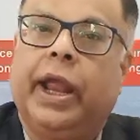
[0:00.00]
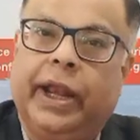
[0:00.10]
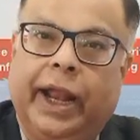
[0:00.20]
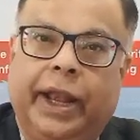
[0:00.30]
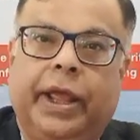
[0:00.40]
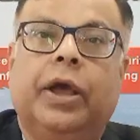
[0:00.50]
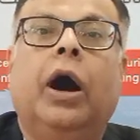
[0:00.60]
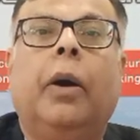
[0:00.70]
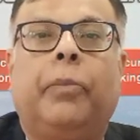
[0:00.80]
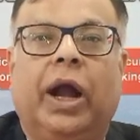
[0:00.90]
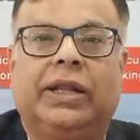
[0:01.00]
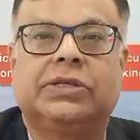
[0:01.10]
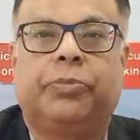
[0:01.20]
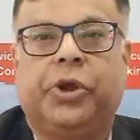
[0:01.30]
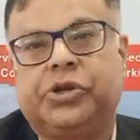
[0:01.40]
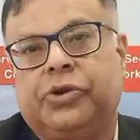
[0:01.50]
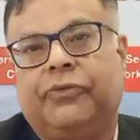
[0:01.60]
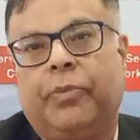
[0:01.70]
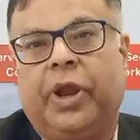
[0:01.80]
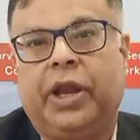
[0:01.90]
in getting uh, participation
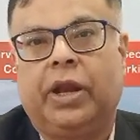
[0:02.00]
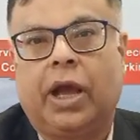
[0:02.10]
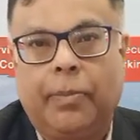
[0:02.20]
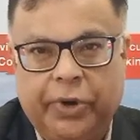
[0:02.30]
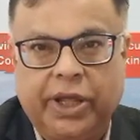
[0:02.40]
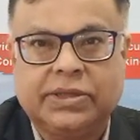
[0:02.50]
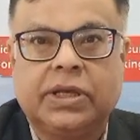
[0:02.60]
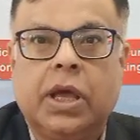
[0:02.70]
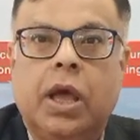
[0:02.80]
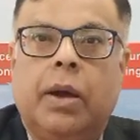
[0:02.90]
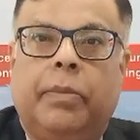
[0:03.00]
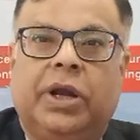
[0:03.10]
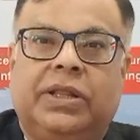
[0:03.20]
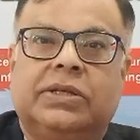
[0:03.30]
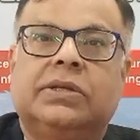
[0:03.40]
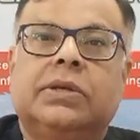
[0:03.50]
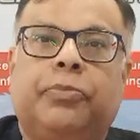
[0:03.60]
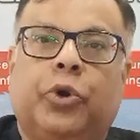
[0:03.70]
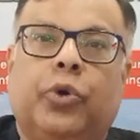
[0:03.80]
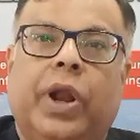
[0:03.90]
from Indian companies. But this is a
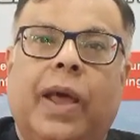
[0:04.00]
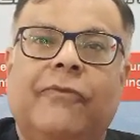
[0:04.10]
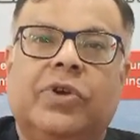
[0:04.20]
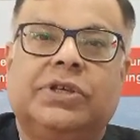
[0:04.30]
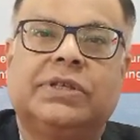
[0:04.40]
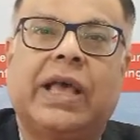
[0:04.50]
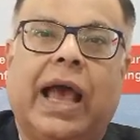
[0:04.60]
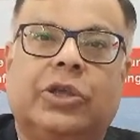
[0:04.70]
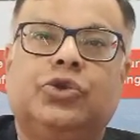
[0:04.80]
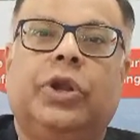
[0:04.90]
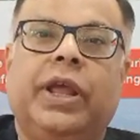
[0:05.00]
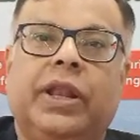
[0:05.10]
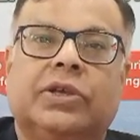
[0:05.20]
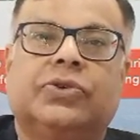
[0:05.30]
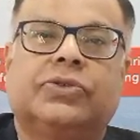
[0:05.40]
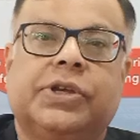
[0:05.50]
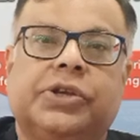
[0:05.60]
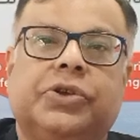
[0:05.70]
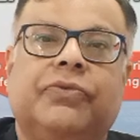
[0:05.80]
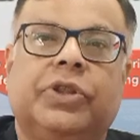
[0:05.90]
program which is actually in
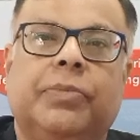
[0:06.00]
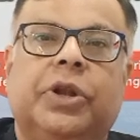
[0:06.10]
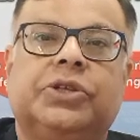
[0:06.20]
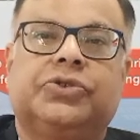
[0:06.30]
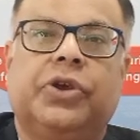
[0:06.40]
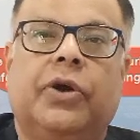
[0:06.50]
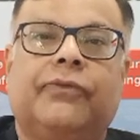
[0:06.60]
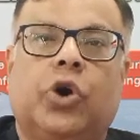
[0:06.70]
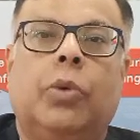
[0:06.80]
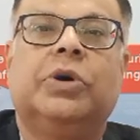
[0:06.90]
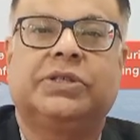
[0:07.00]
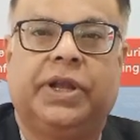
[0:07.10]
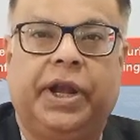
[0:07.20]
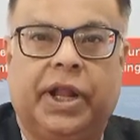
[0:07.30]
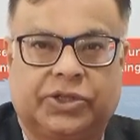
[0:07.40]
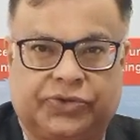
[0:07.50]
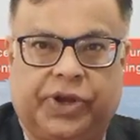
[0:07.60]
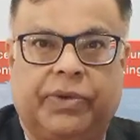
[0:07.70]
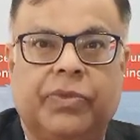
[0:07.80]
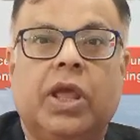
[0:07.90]
association with the Ministry of Commerce and
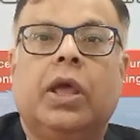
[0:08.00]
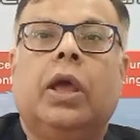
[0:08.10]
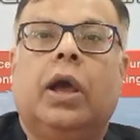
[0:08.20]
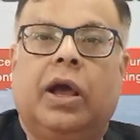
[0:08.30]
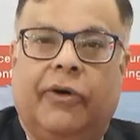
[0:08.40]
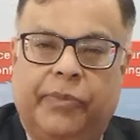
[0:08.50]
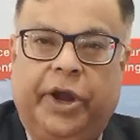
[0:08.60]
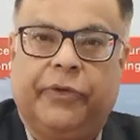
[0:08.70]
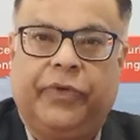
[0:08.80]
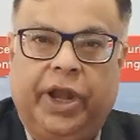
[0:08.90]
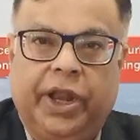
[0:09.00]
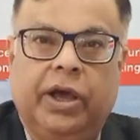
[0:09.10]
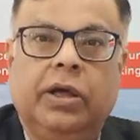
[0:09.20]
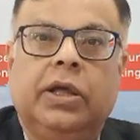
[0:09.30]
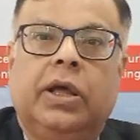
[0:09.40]
Industry, Government of India.